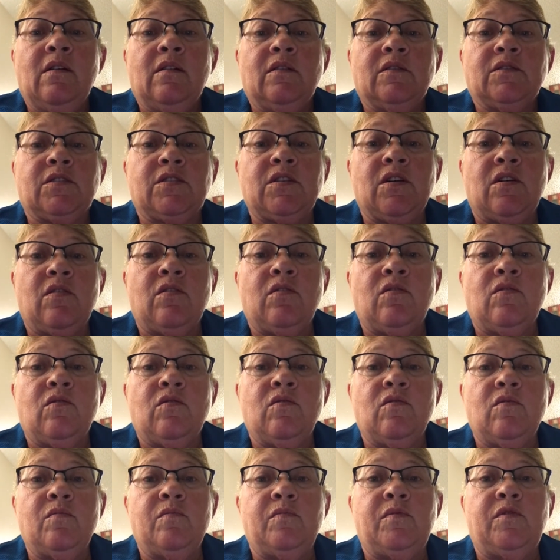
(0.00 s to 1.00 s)

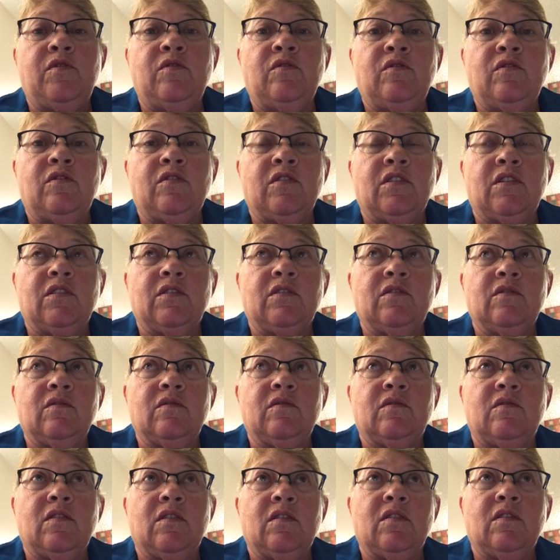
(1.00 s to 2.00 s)
So due to
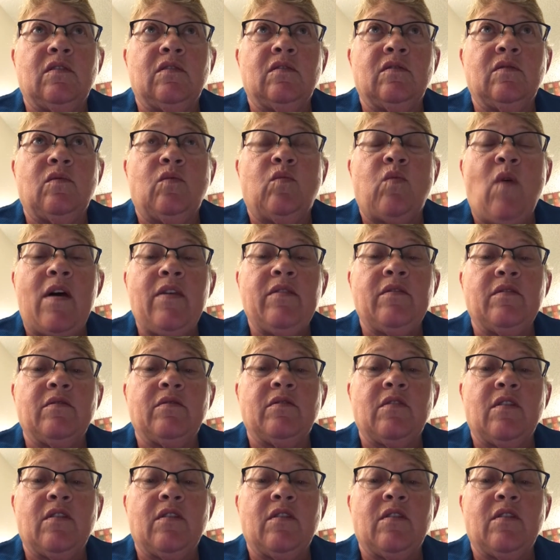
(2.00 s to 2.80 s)
the weather,